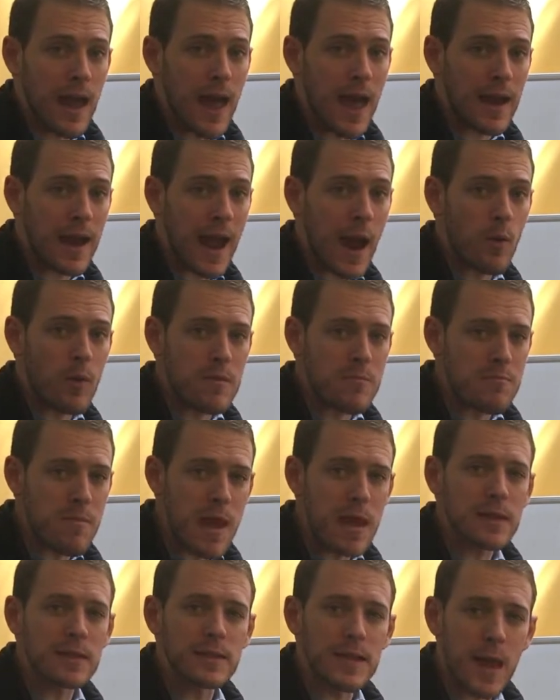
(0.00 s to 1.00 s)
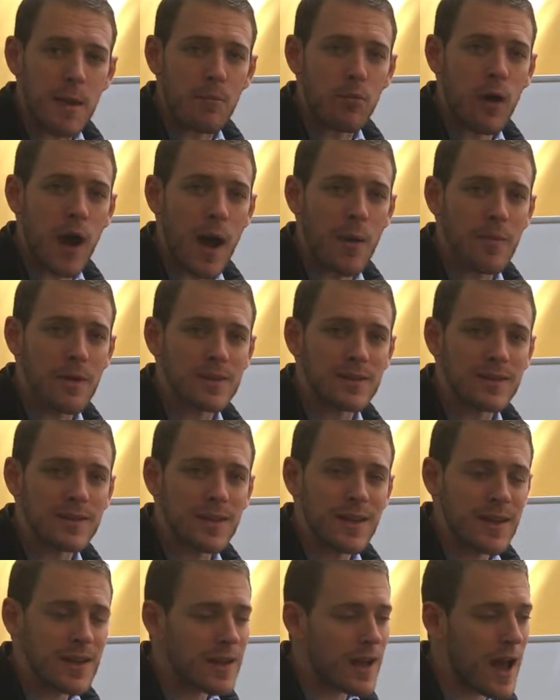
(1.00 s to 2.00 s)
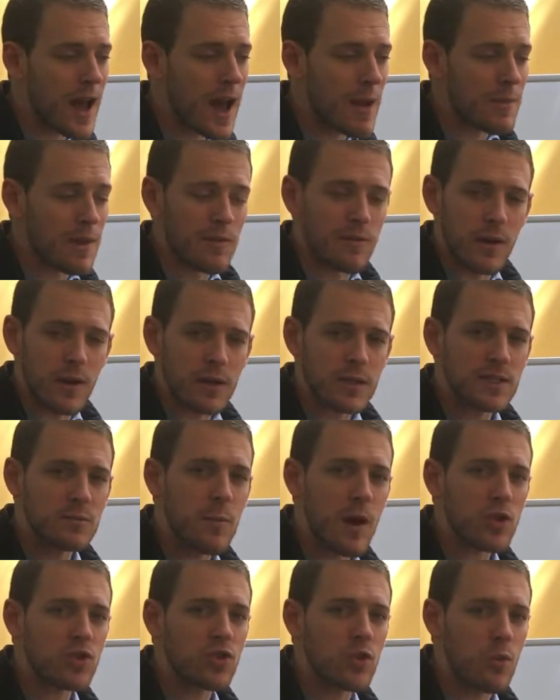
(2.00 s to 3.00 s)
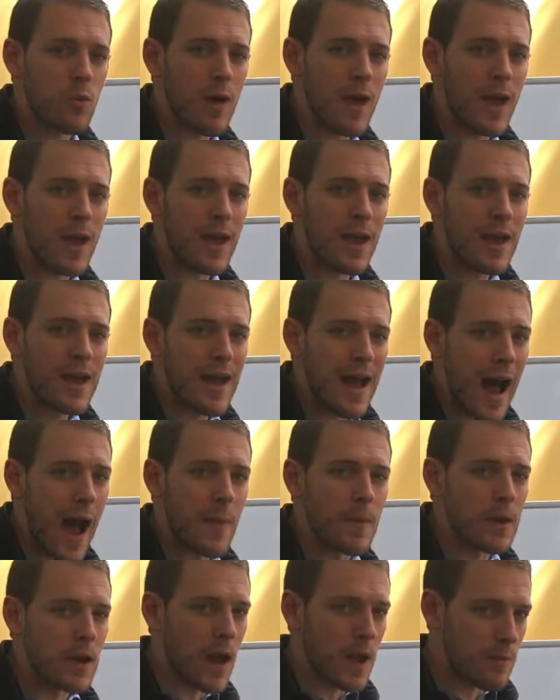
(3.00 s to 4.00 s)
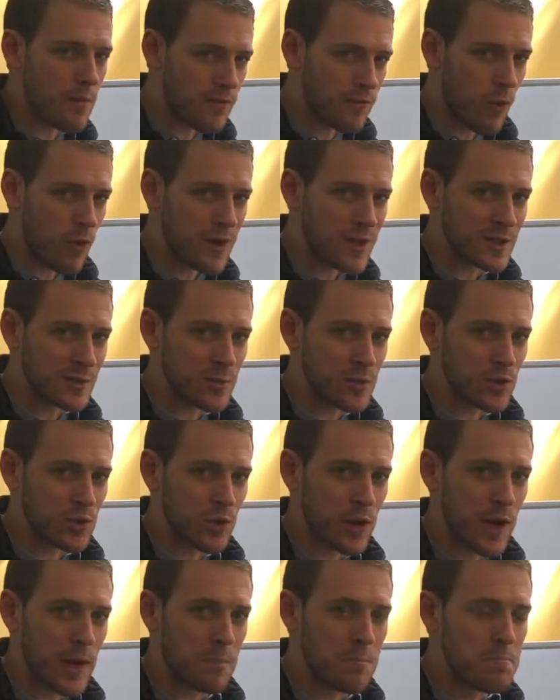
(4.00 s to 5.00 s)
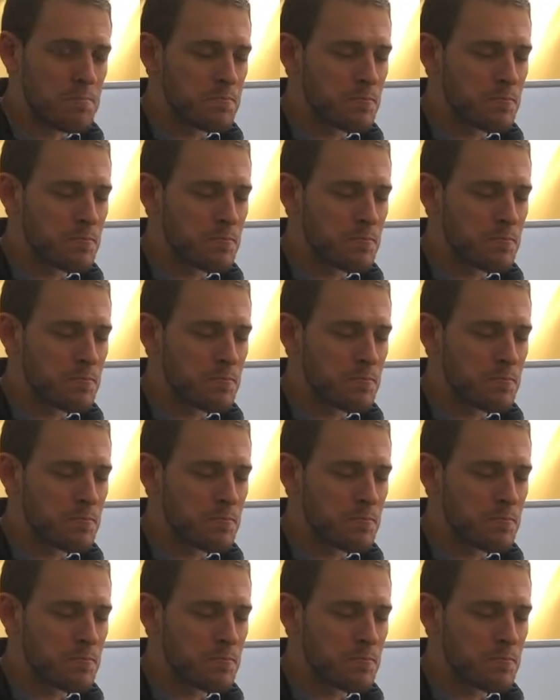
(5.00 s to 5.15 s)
and how he makes that promise in a very special way on the night before he's betrayed.